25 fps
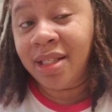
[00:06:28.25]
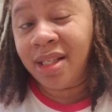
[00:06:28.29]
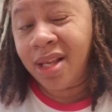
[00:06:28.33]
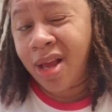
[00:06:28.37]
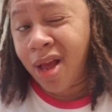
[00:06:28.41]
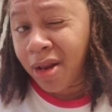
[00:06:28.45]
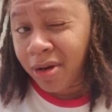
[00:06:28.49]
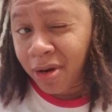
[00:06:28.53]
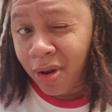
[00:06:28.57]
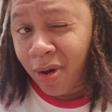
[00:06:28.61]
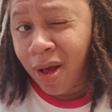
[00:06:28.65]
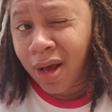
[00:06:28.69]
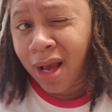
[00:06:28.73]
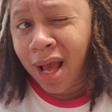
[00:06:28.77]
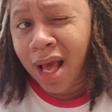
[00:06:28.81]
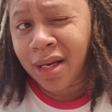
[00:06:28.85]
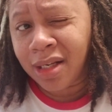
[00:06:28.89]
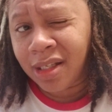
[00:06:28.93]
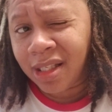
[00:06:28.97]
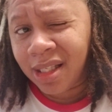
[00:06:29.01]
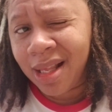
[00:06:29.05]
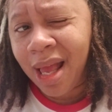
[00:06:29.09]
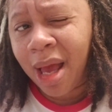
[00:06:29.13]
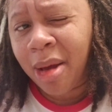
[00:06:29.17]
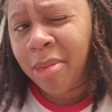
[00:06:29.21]
Y'all know I gotta
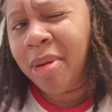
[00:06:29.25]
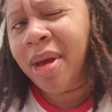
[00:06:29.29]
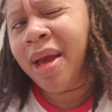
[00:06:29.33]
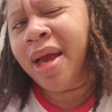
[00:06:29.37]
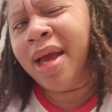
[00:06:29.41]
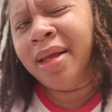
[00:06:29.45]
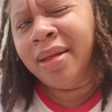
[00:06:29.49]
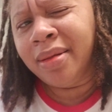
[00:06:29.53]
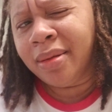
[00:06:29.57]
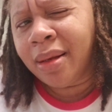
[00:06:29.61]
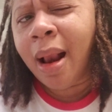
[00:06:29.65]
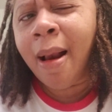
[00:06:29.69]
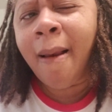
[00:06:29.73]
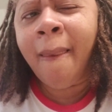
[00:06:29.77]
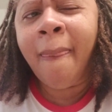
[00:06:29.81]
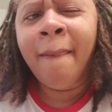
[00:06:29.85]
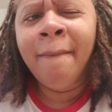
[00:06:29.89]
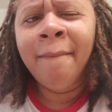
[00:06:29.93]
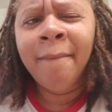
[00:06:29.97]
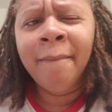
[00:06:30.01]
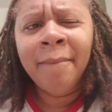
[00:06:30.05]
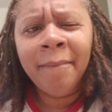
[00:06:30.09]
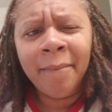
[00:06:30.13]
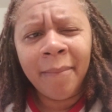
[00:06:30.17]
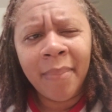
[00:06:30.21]
stop at
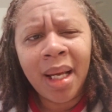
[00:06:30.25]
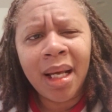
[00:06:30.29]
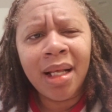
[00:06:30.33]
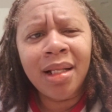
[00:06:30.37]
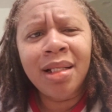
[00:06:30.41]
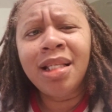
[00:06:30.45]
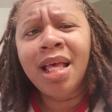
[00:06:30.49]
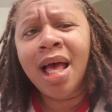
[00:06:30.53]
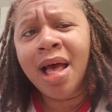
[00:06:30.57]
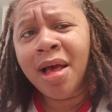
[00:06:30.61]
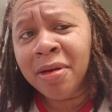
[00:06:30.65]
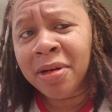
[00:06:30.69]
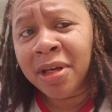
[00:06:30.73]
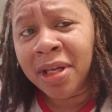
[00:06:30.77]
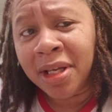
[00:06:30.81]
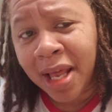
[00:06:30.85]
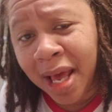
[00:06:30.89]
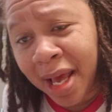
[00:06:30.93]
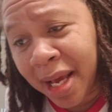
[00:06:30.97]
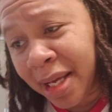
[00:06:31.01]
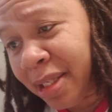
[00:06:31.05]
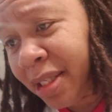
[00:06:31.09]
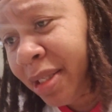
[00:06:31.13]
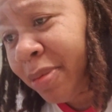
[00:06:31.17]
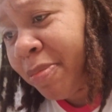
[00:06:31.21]
my Italian
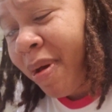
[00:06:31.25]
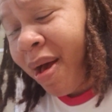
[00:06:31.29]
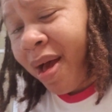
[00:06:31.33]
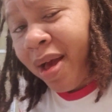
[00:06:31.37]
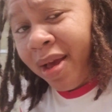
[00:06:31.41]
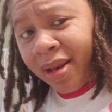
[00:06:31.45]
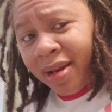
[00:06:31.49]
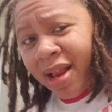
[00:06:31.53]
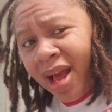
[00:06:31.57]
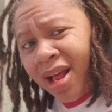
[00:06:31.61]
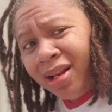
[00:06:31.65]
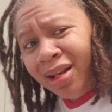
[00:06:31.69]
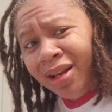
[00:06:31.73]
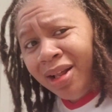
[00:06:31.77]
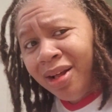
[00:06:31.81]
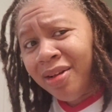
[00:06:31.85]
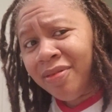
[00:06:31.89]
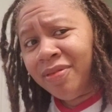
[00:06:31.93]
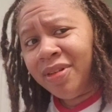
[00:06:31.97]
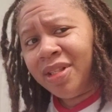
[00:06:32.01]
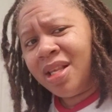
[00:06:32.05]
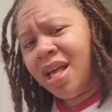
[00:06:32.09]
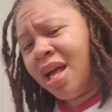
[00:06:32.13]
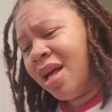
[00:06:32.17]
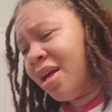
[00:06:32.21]
ice spot. I love
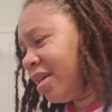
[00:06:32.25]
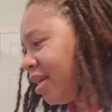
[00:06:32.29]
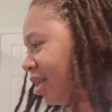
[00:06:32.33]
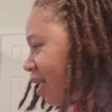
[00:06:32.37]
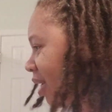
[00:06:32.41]
Italian